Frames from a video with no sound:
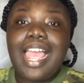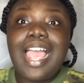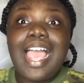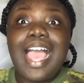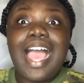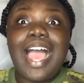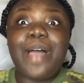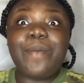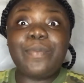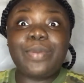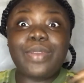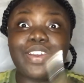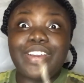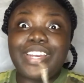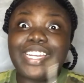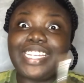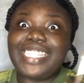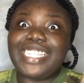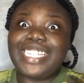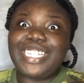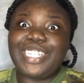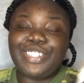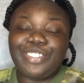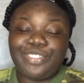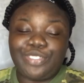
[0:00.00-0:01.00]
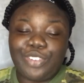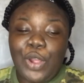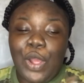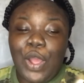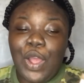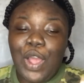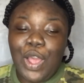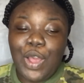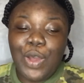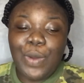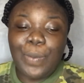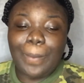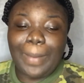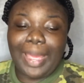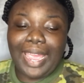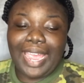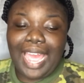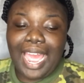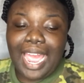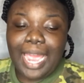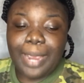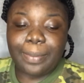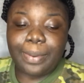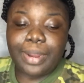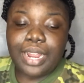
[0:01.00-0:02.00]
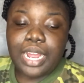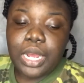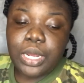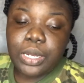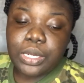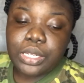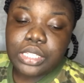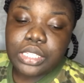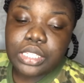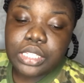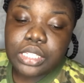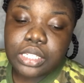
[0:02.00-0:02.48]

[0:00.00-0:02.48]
I'm going to draw out my eyebrows